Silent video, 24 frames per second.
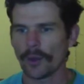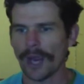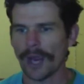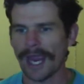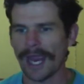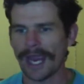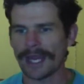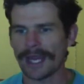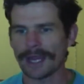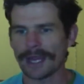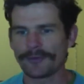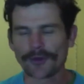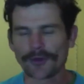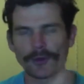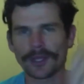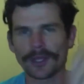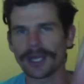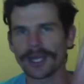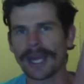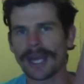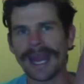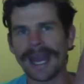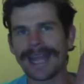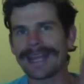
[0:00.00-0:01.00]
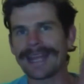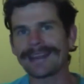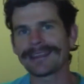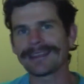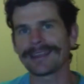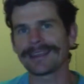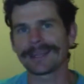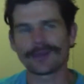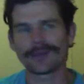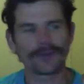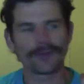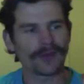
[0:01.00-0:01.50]
If you eat
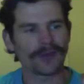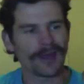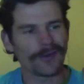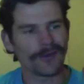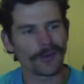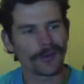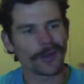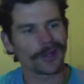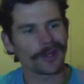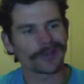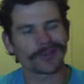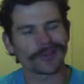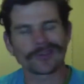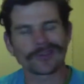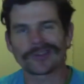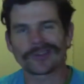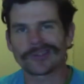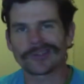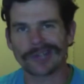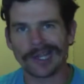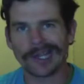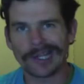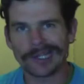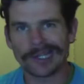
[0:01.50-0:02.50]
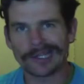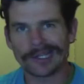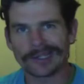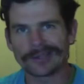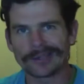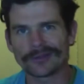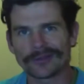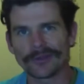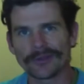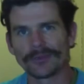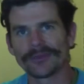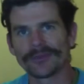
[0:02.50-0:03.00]
anything, if you eat a steak,
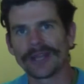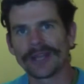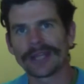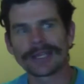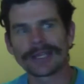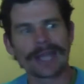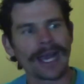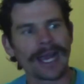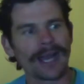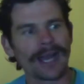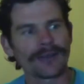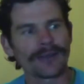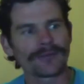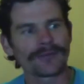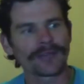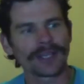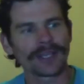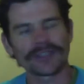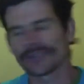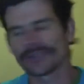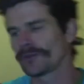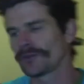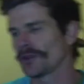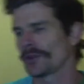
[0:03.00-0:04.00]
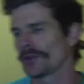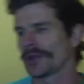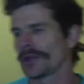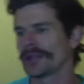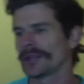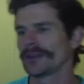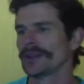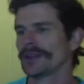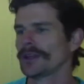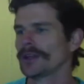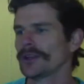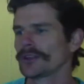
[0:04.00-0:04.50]
some dead cow flesh, if you
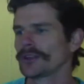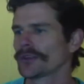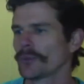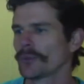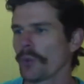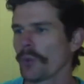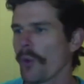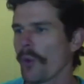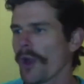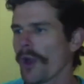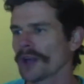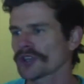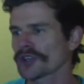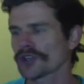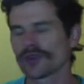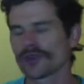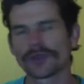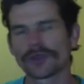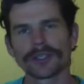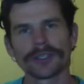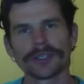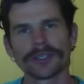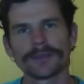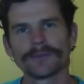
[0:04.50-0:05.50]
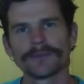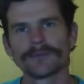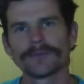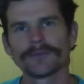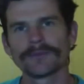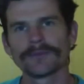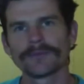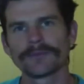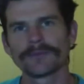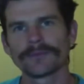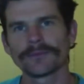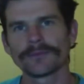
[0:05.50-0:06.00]
eat some white sugar,
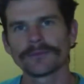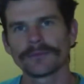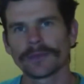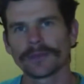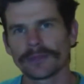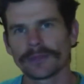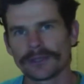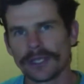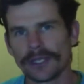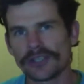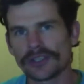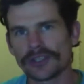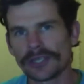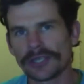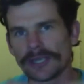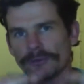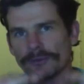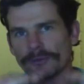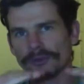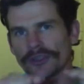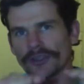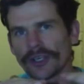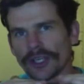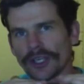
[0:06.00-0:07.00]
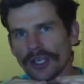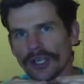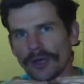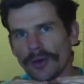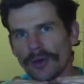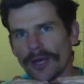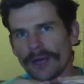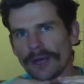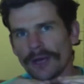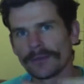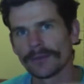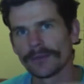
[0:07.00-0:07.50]
insulin level is going to
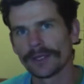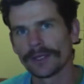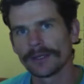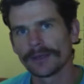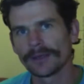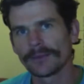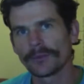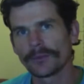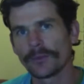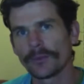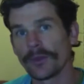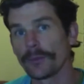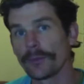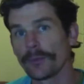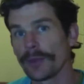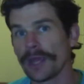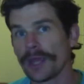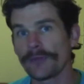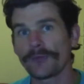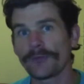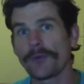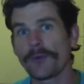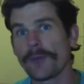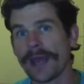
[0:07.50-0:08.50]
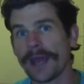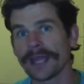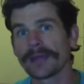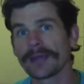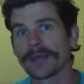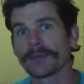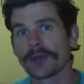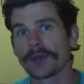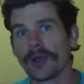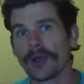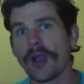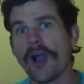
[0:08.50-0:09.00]
go up. But the beef will make
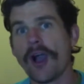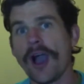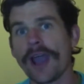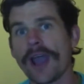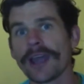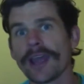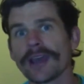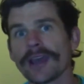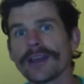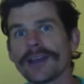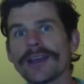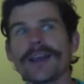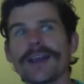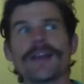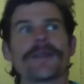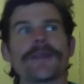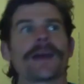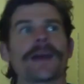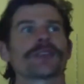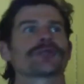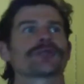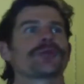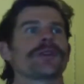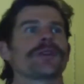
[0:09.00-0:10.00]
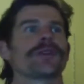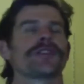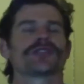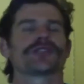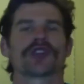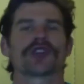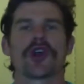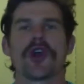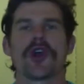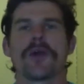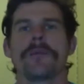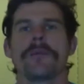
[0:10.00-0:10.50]
it higher. That's where the
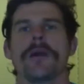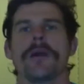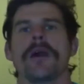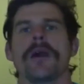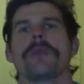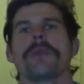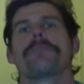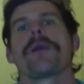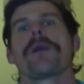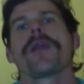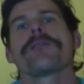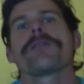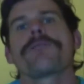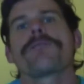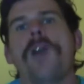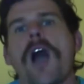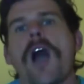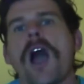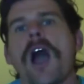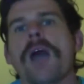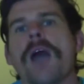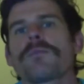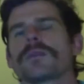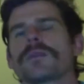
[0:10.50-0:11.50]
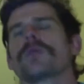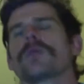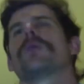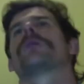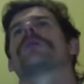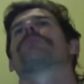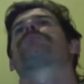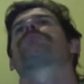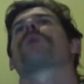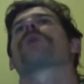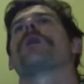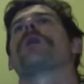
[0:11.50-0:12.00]
term beef up, you
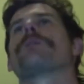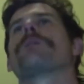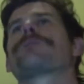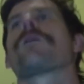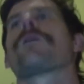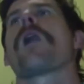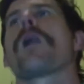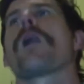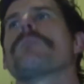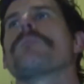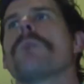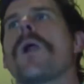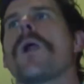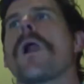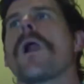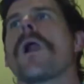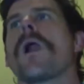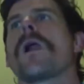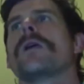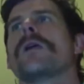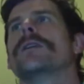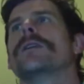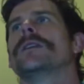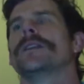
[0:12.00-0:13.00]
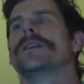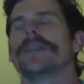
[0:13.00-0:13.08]
want to beef up, mate.